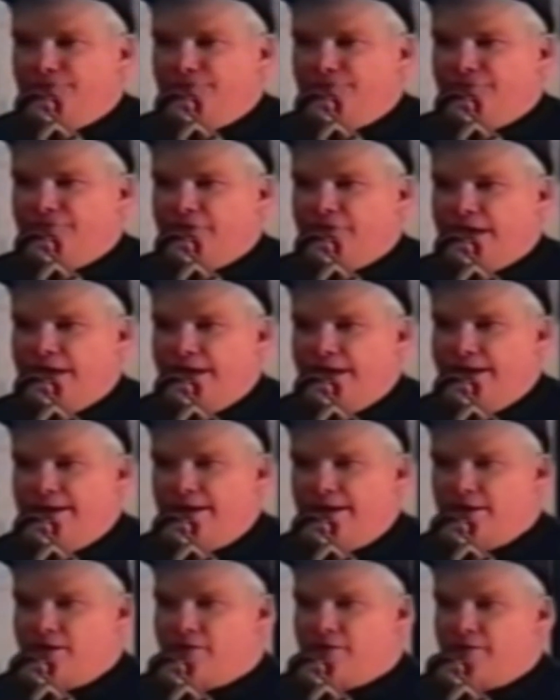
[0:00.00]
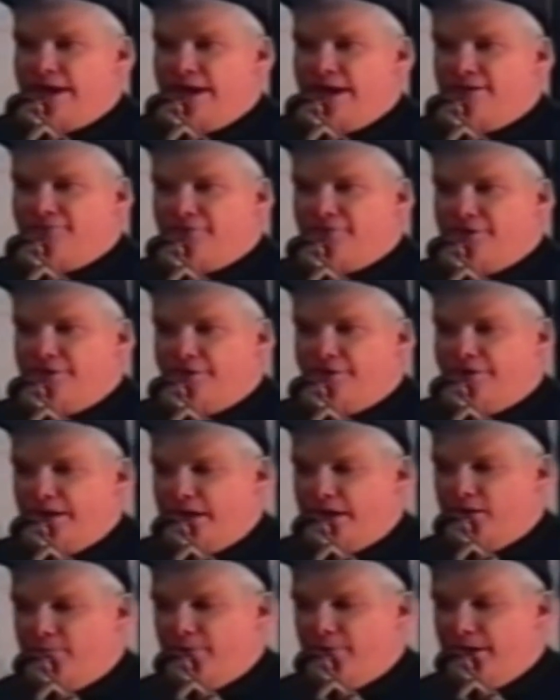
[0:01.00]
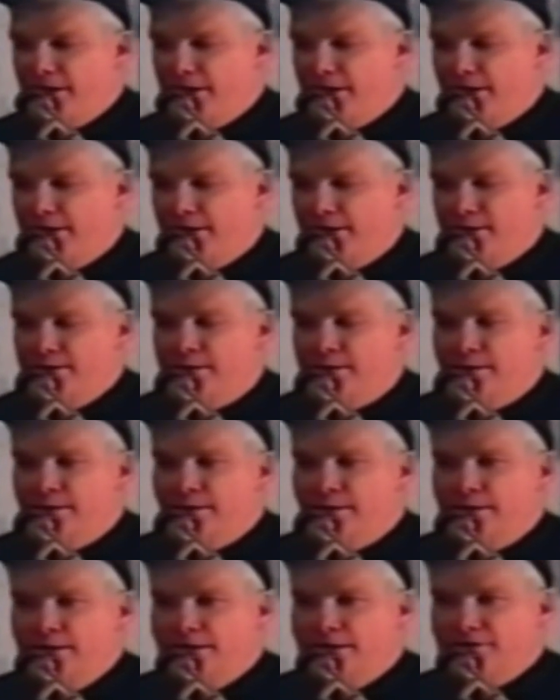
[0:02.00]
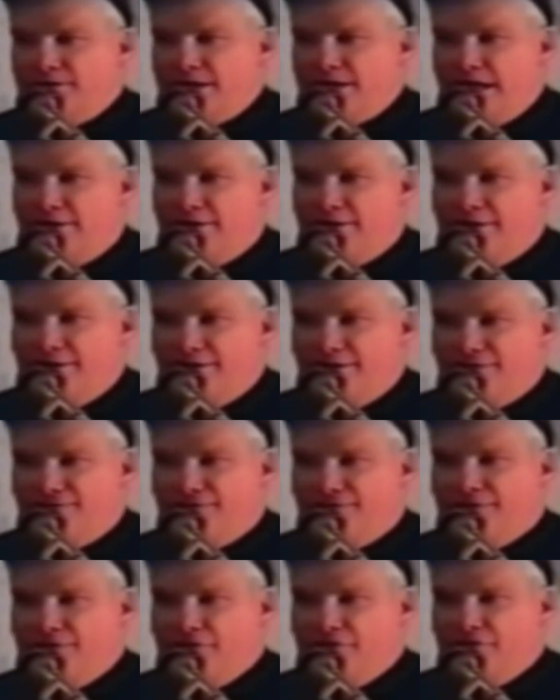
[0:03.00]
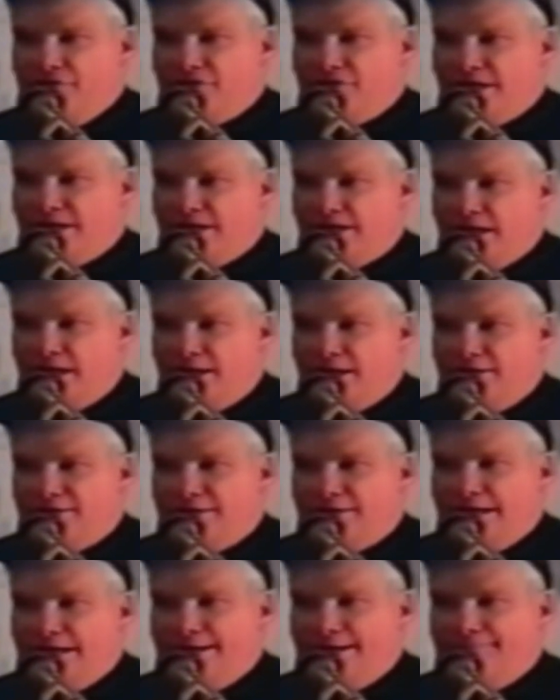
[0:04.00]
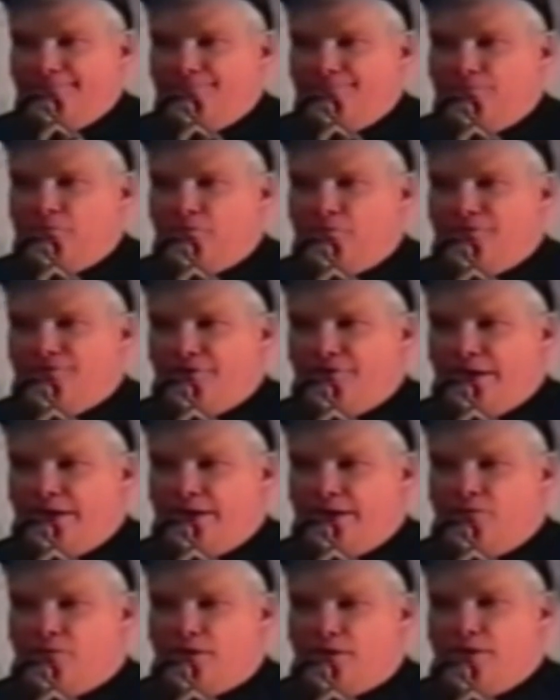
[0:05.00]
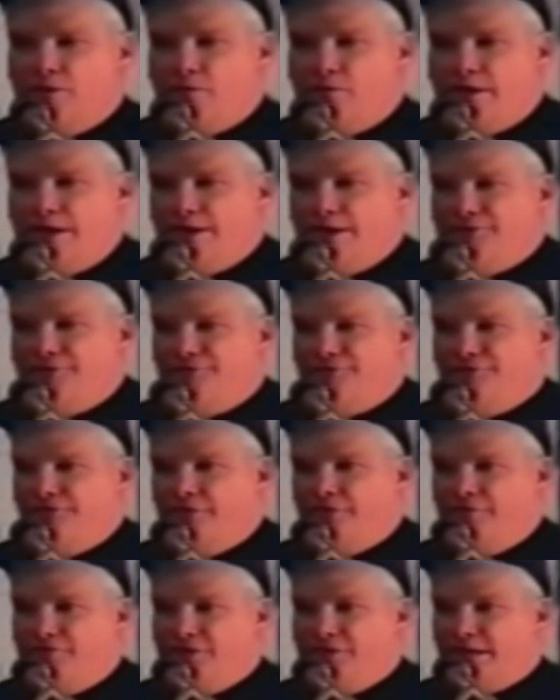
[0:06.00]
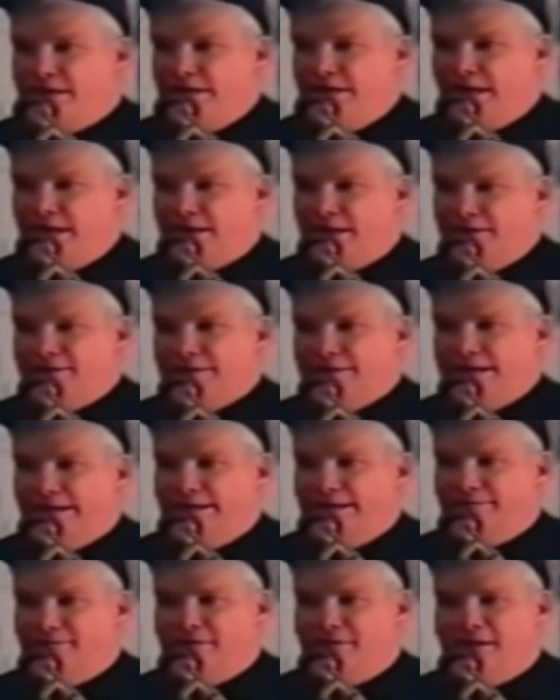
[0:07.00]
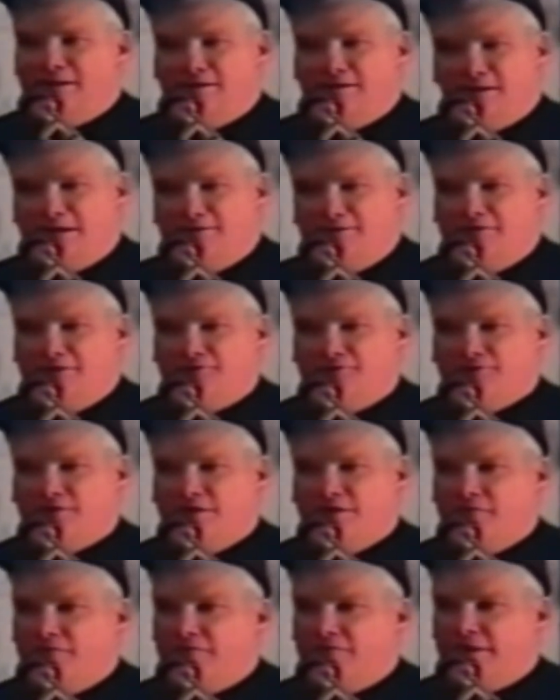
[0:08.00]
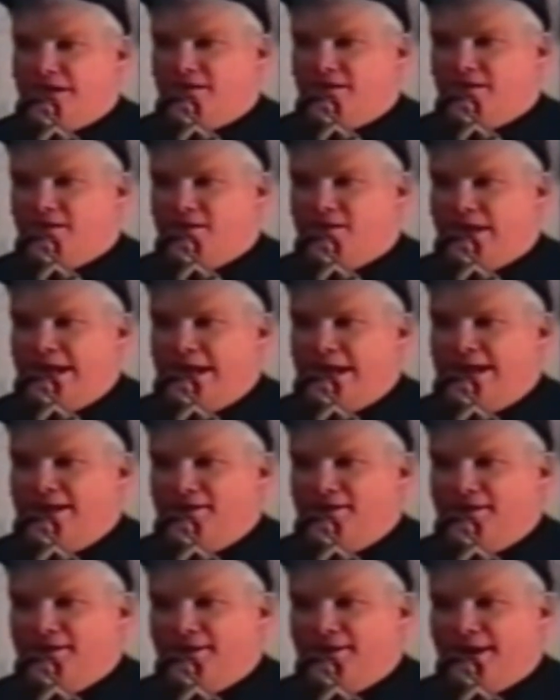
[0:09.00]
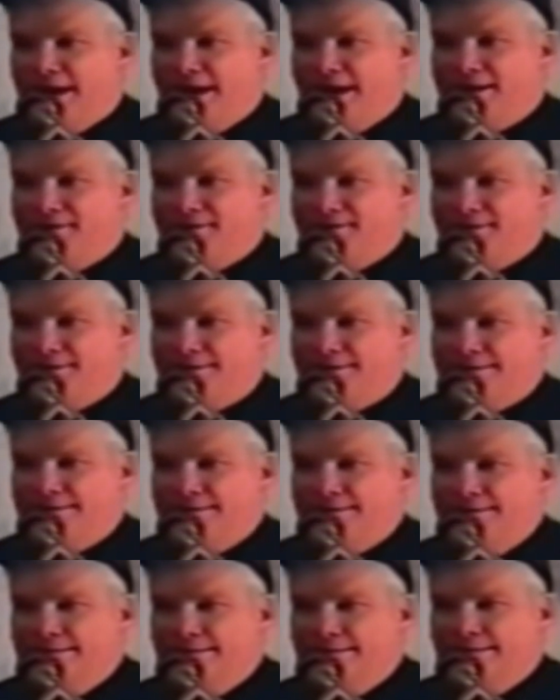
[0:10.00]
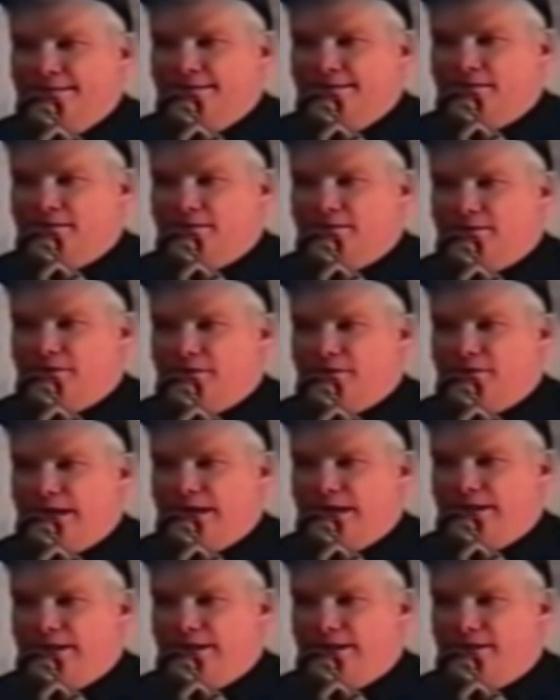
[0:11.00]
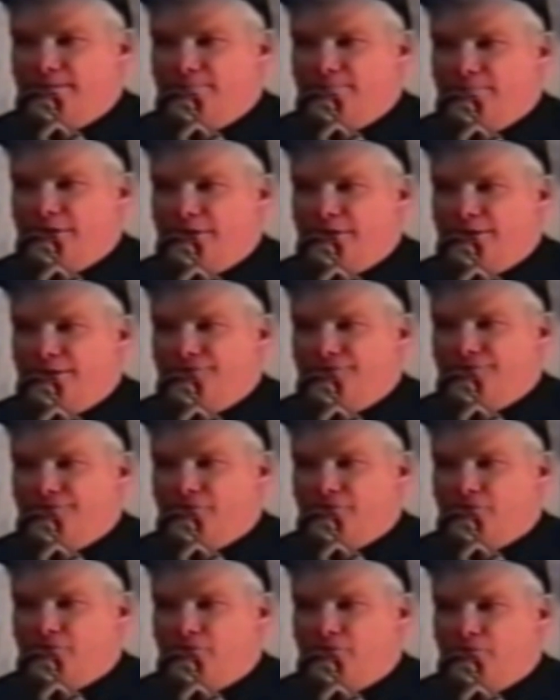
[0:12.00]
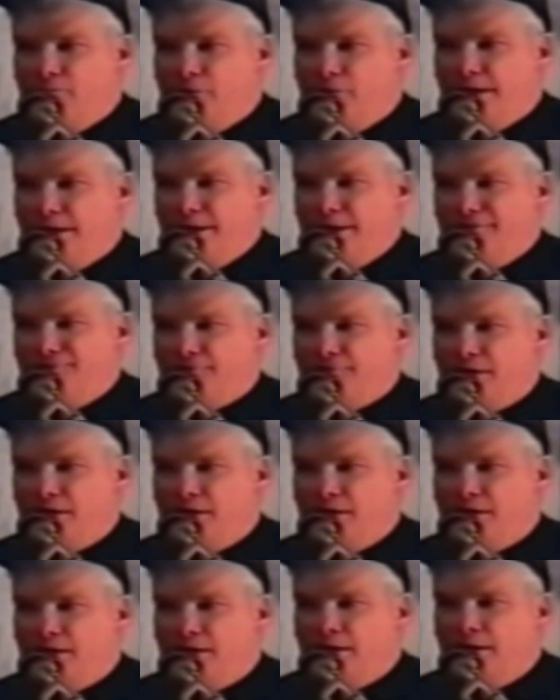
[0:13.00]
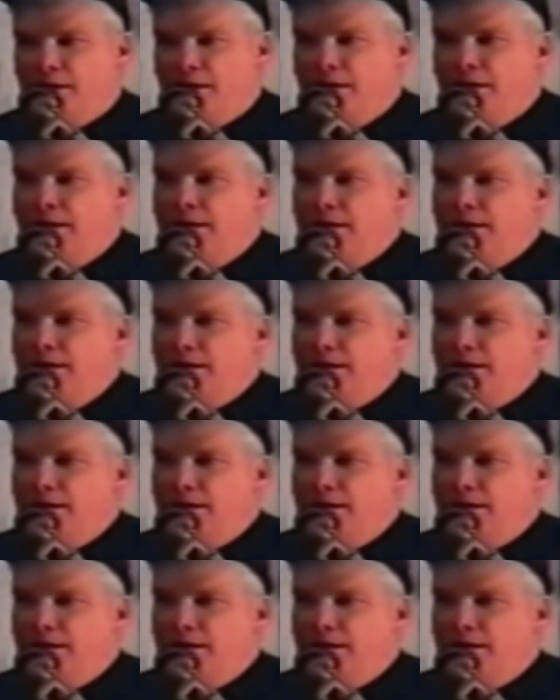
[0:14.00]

uh, sophisticated aircraft that are now being touted as the new technology. Once again, where did we get this new technology? Well, obviously, we've had a little hand in that. Uh, our little alien uh, so called buddies, haha,